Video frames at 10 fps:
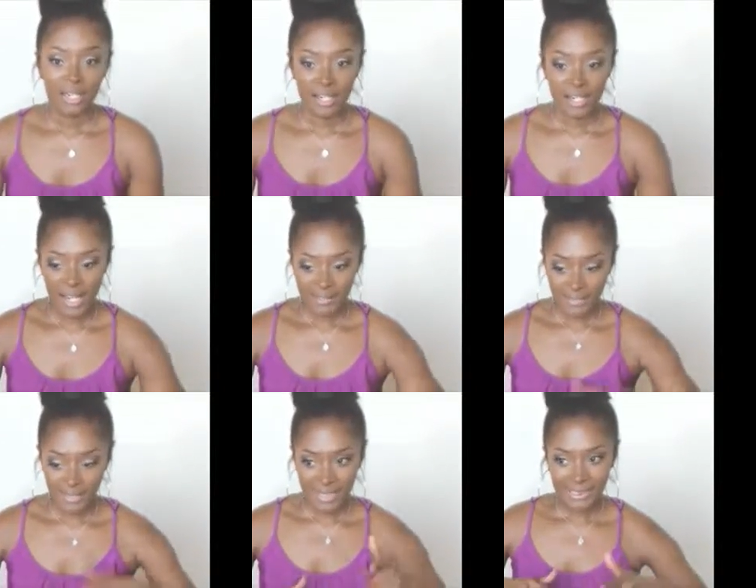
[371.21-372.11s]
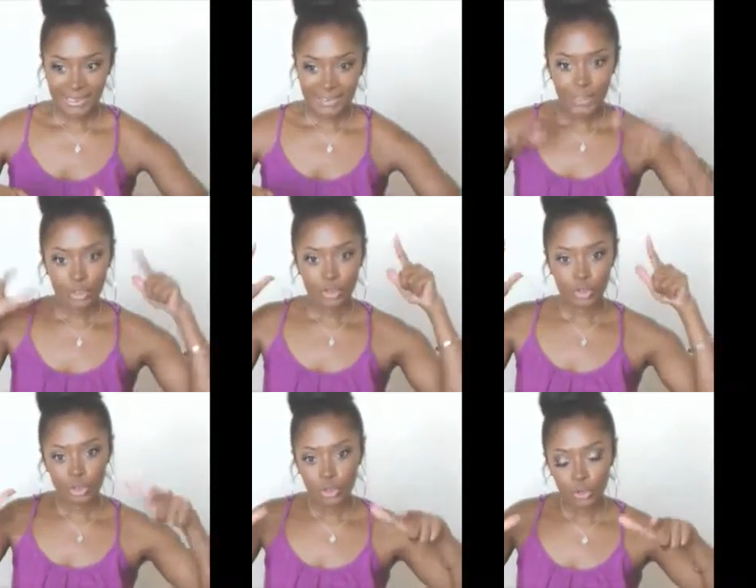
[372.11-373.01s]
and last but not least
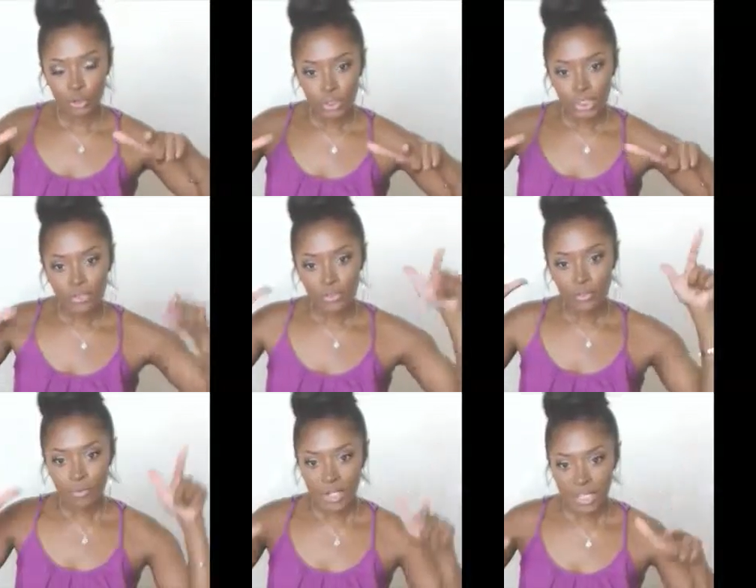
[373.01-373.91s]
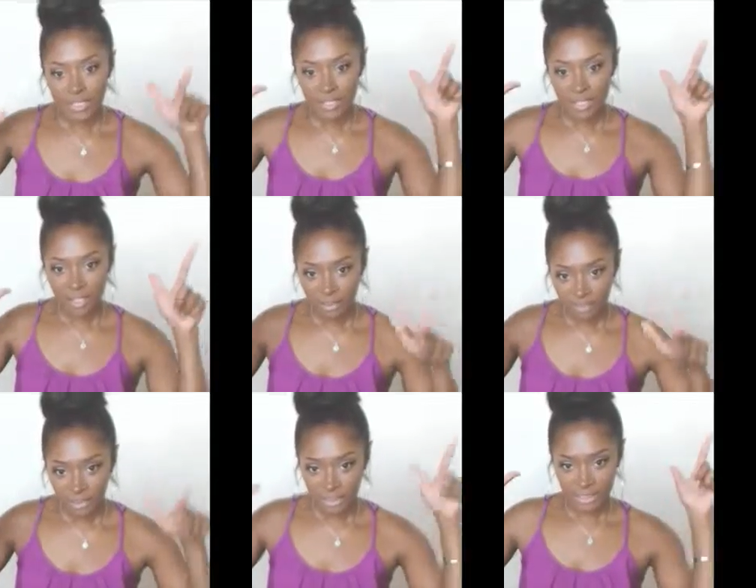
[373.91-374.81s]
enjoy the rest
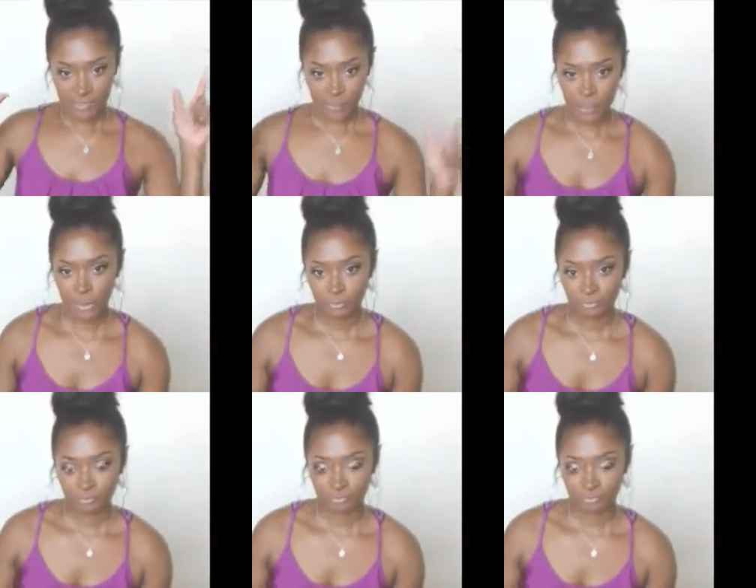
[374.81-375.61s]
of your summer